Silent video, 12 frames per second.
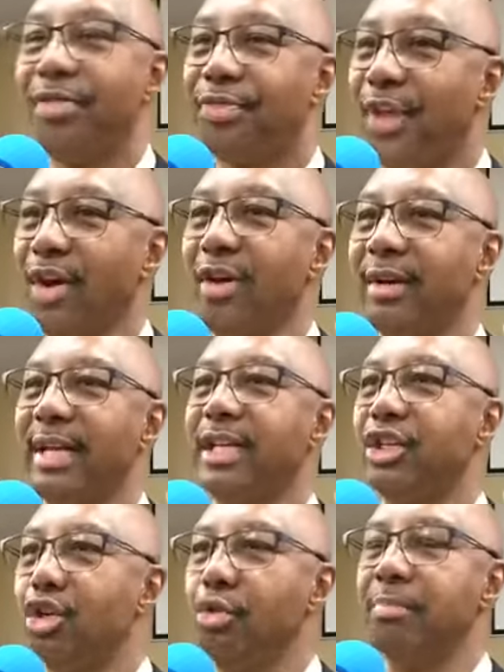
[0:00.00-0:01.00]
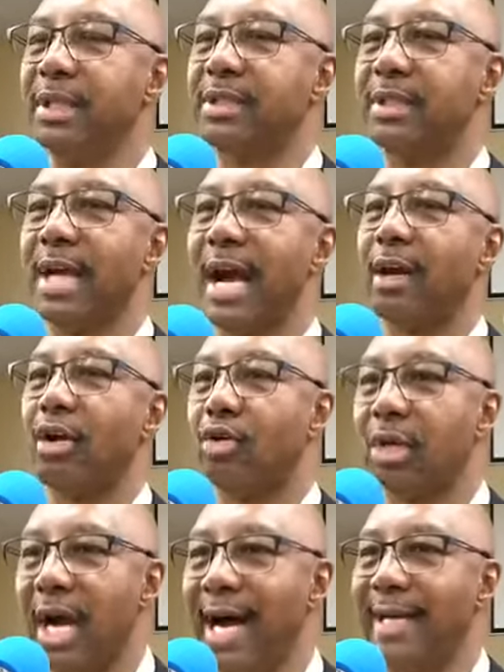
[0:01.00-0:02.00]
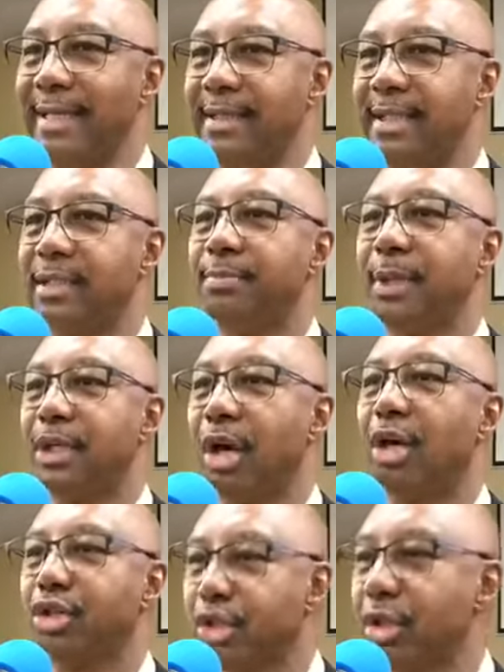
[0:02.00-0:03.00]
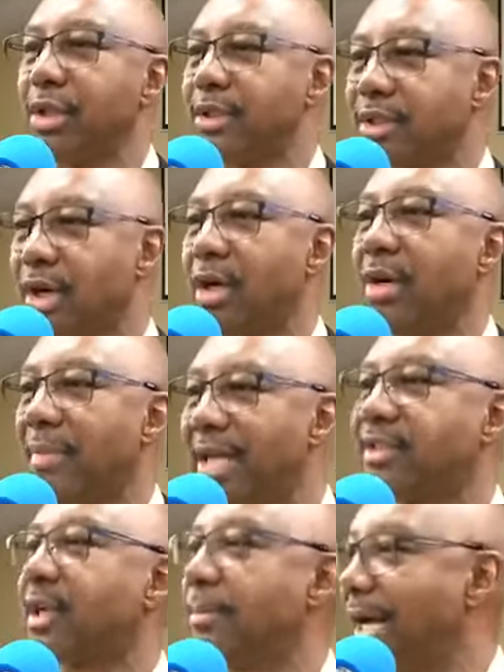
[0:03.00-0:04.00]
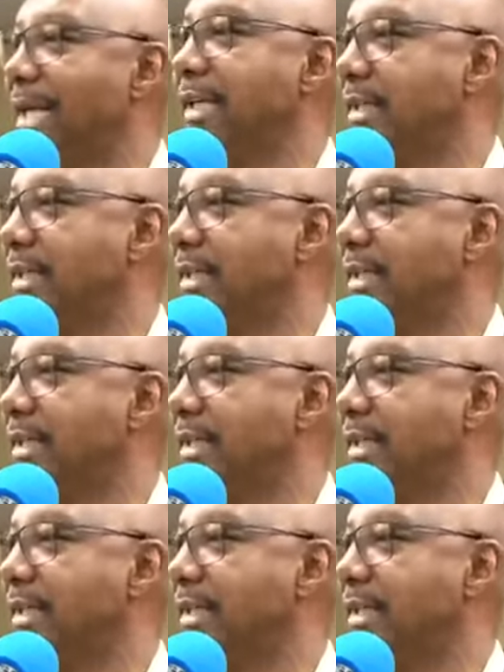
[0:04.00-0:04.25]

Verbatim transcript: Thirdly, you are missing out on godliness because you're concerned about somebody